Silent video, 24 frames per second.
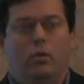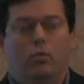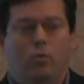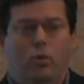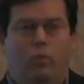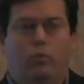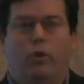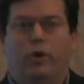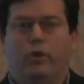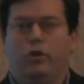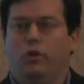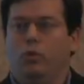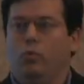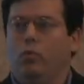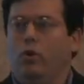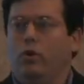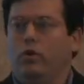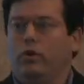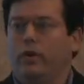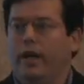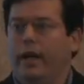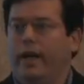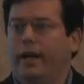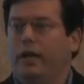what you
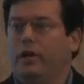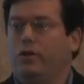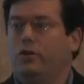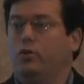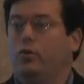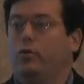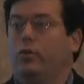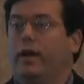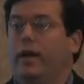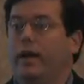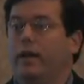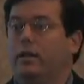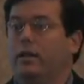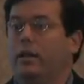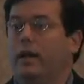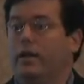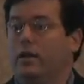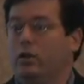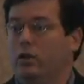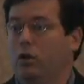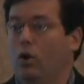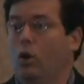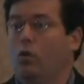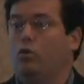will get is you will get
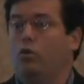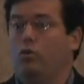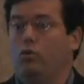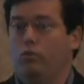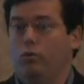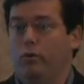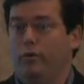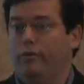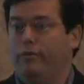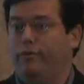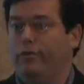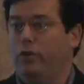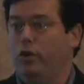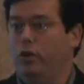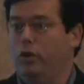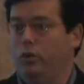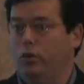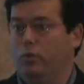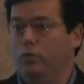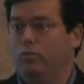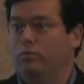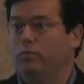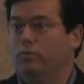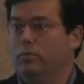like local
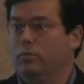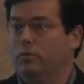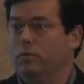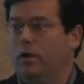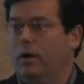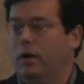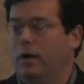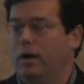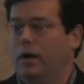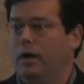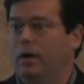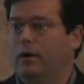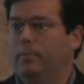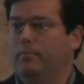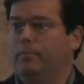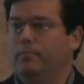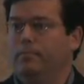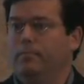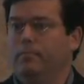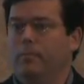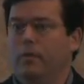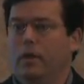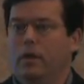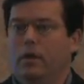review.
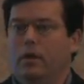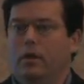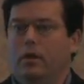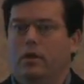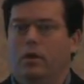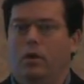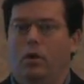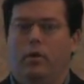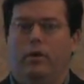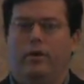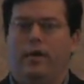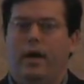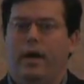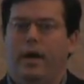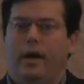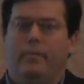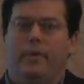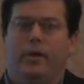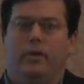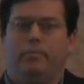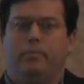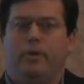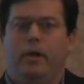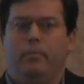You know, how
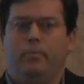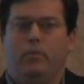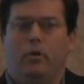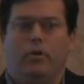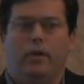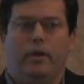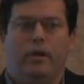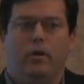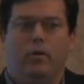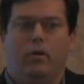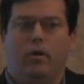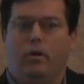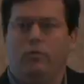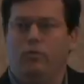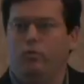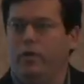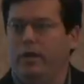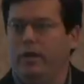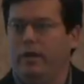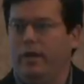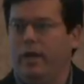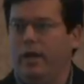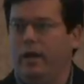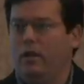many people are here on
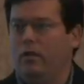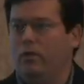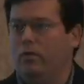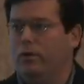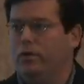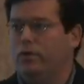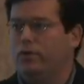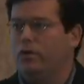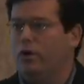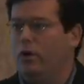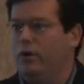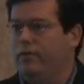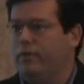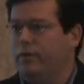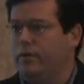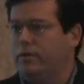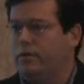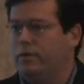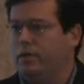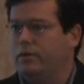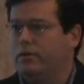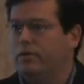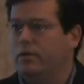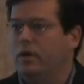retail or in
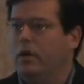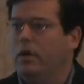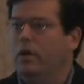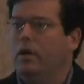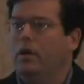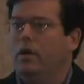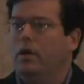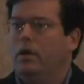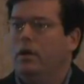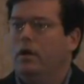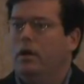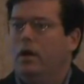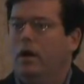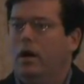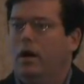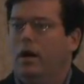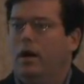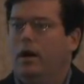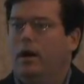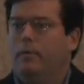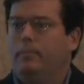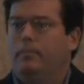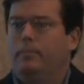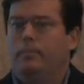services?
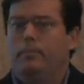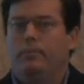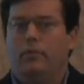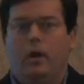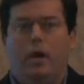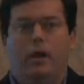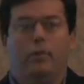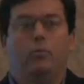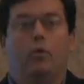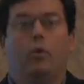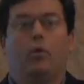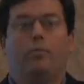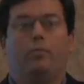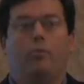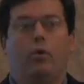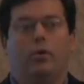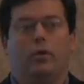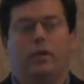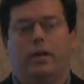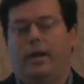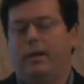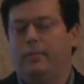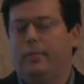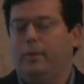All right, more
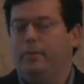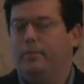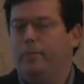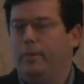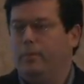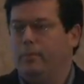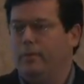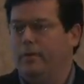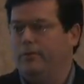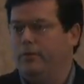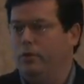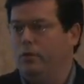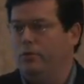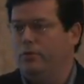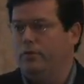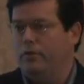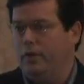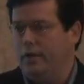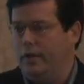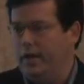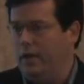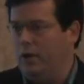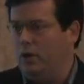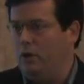importantly, how many people have used
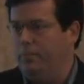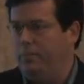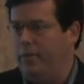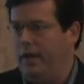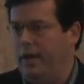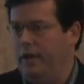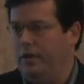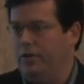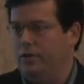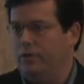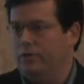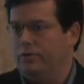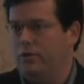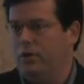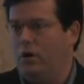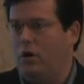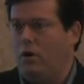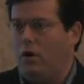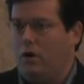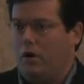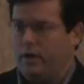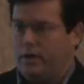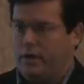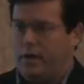the yellow pages, the
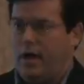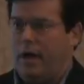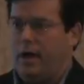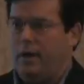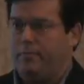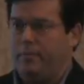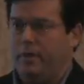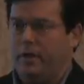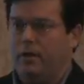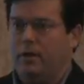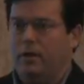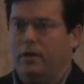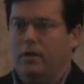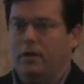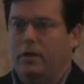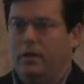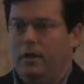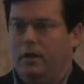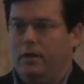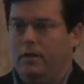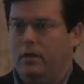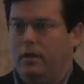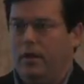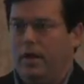hard copy,
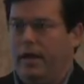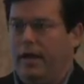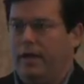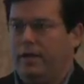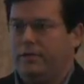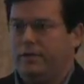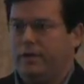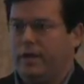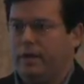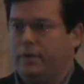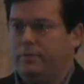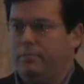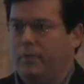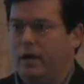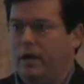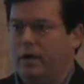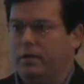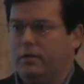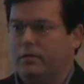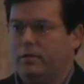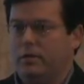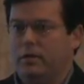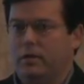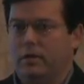in the last 6
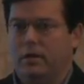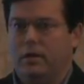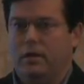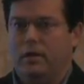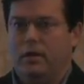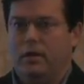months